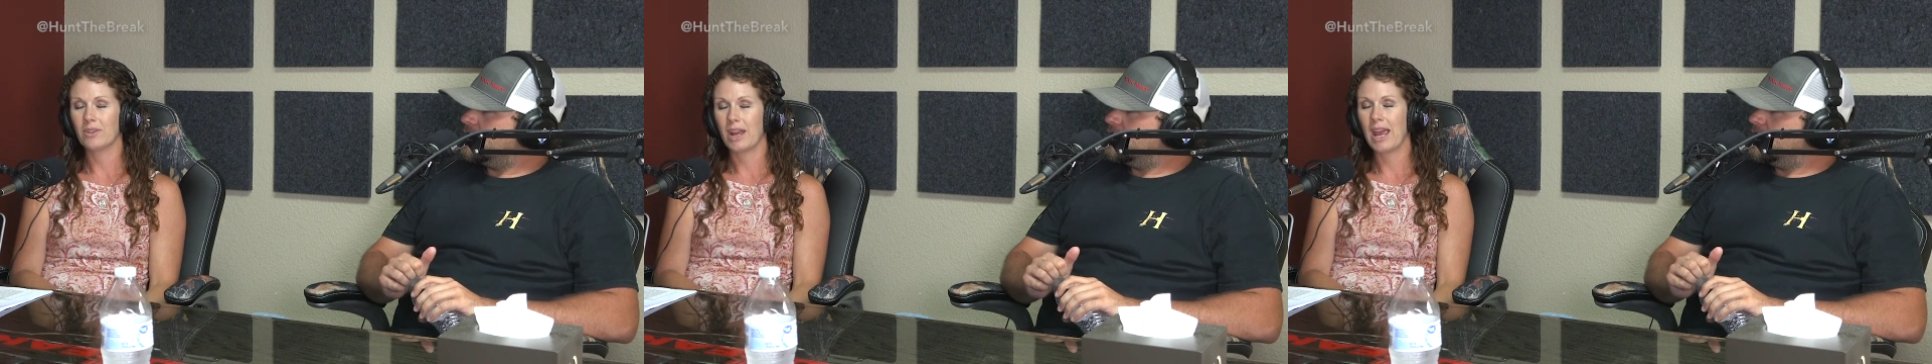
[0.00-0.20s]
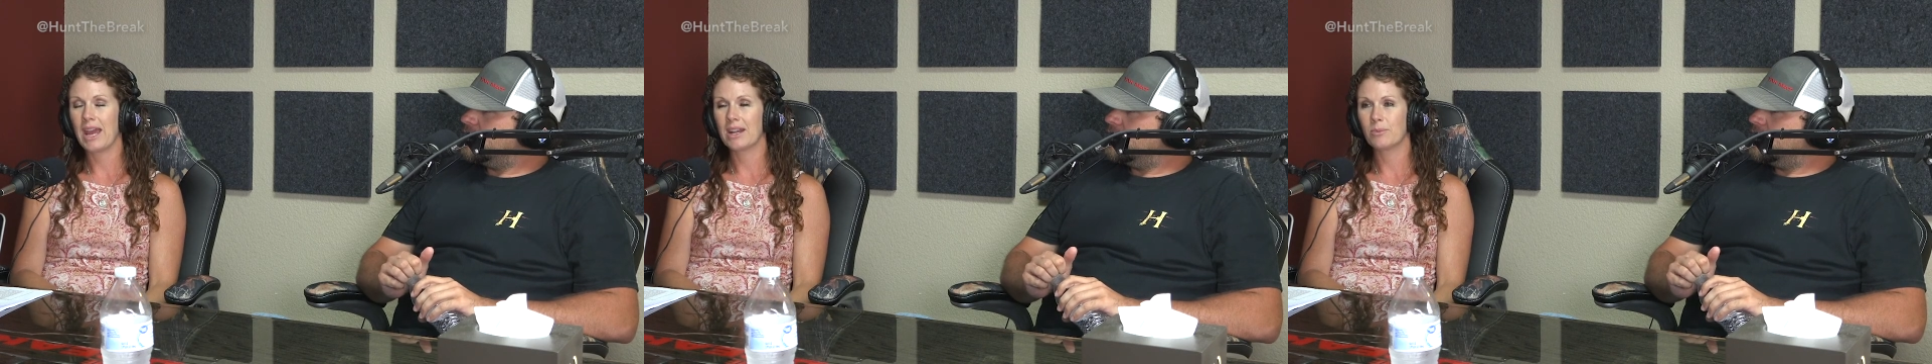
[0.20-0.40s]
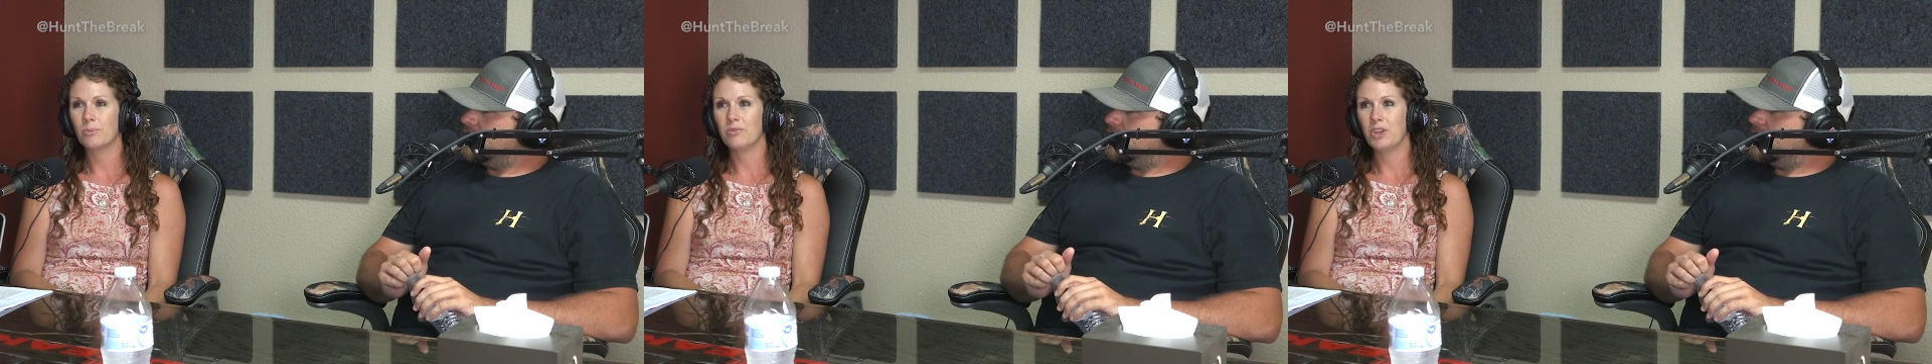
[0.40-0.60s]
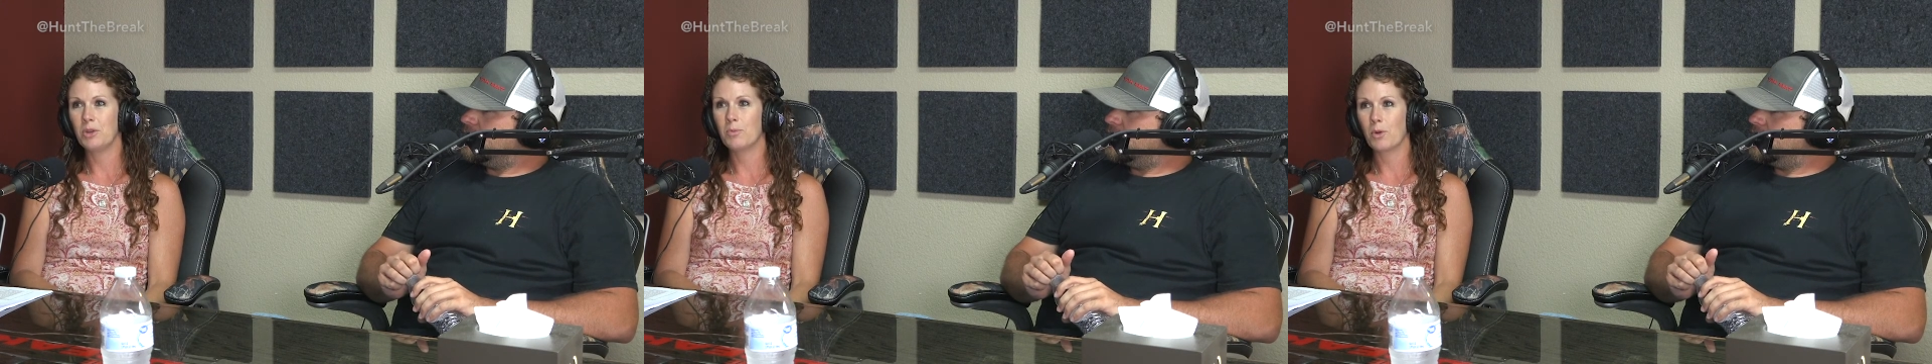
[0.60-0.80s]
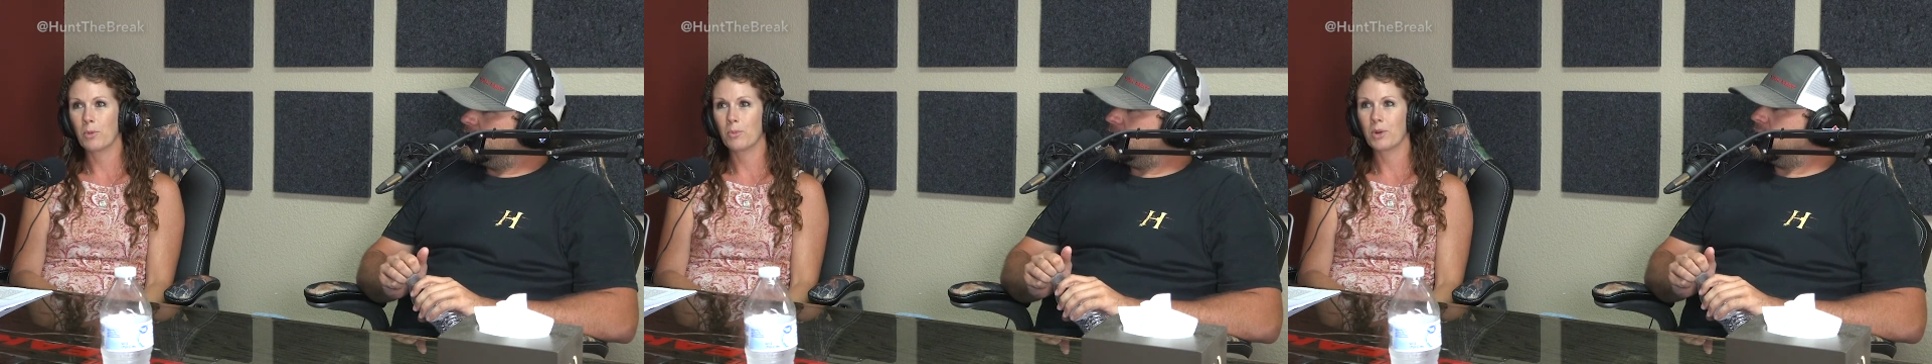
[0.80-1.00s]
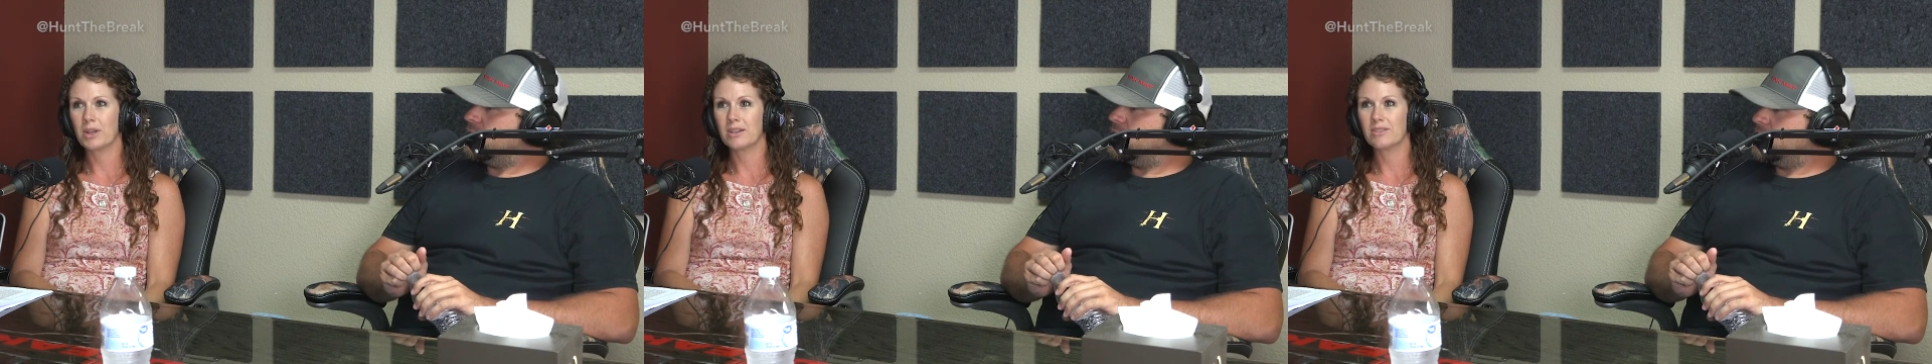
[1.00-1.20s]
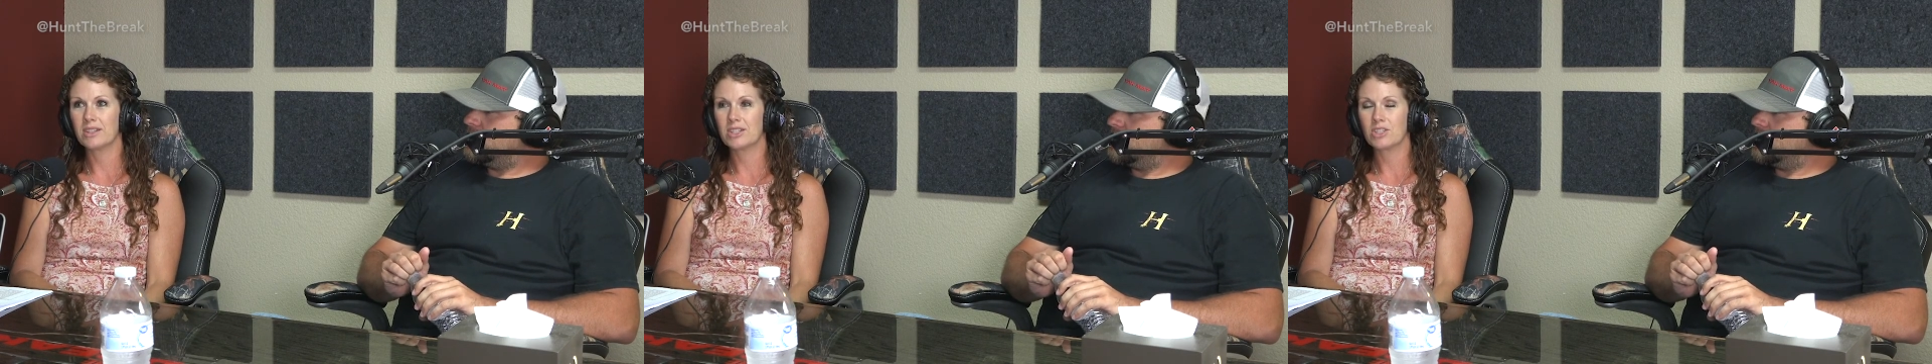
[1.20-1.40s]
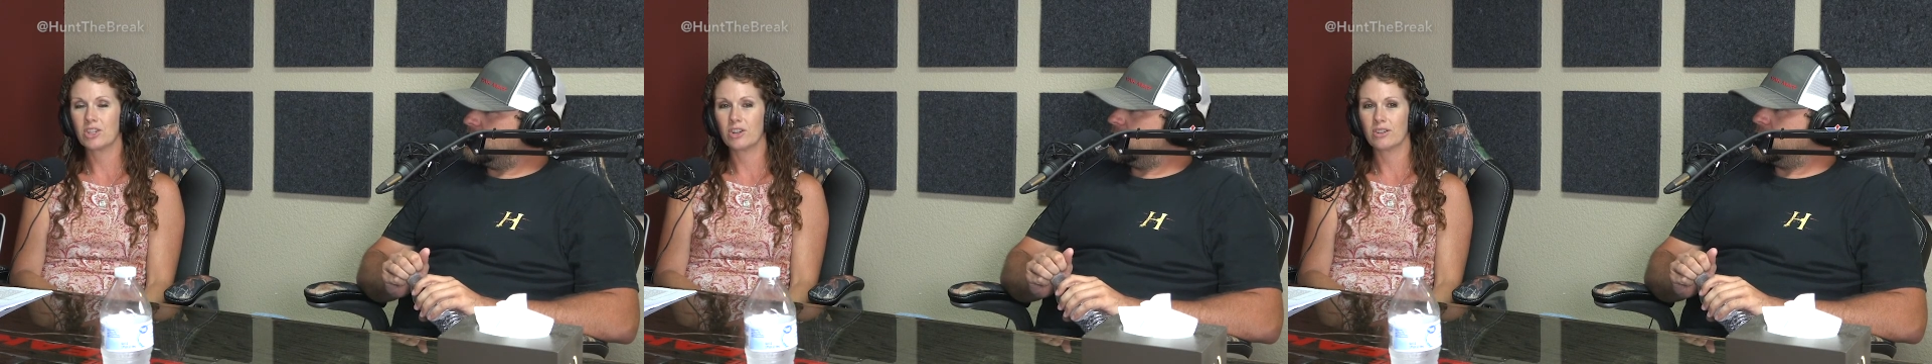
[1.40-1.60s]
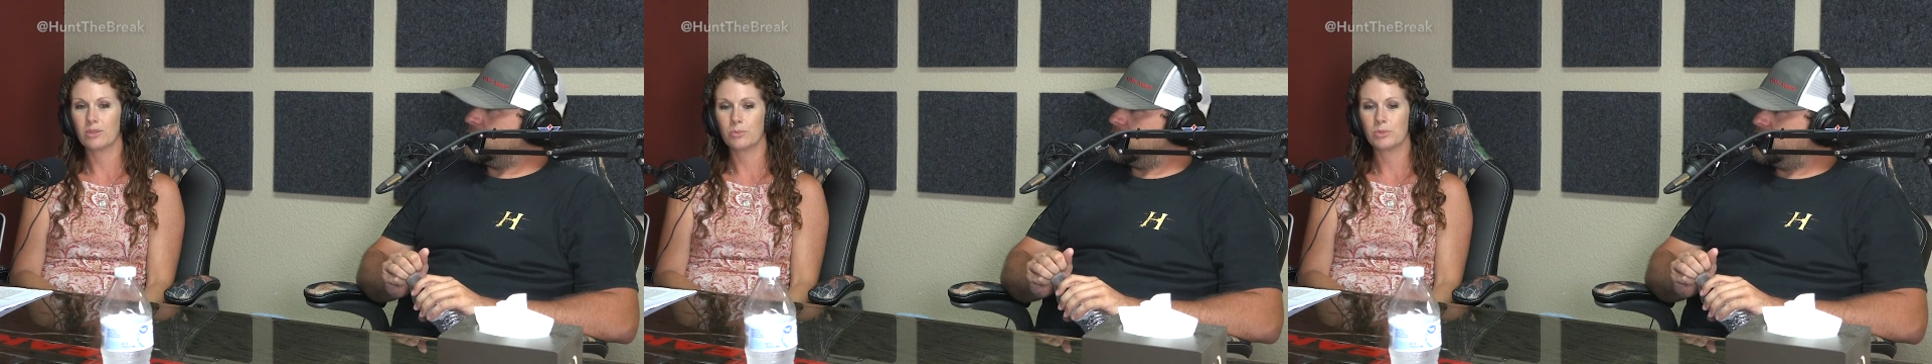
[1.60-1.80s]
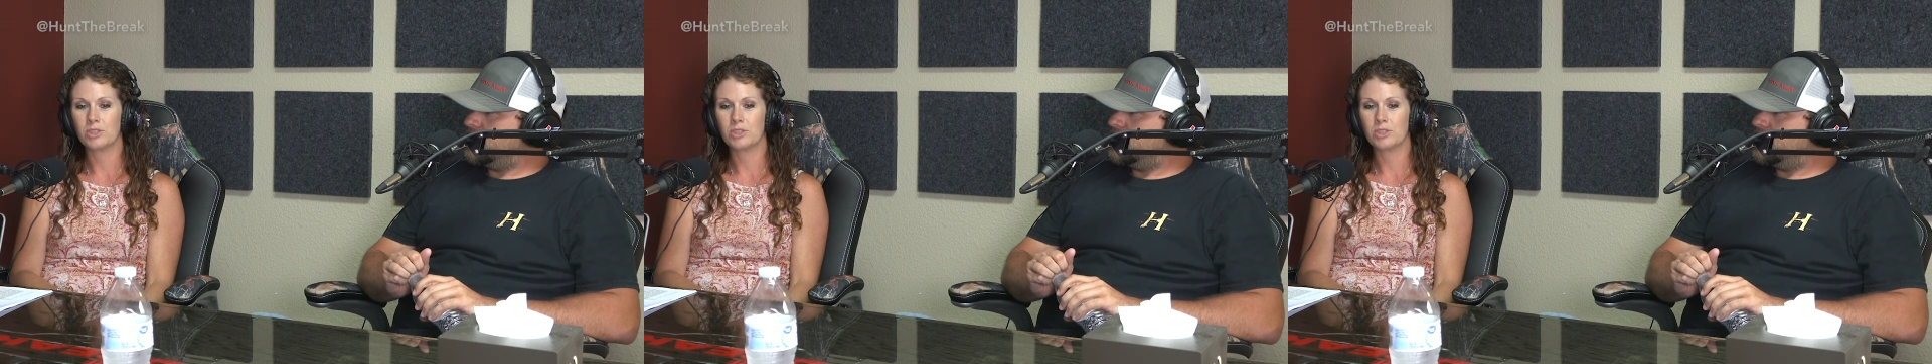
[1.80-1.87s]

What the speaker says: had a few more printed this year to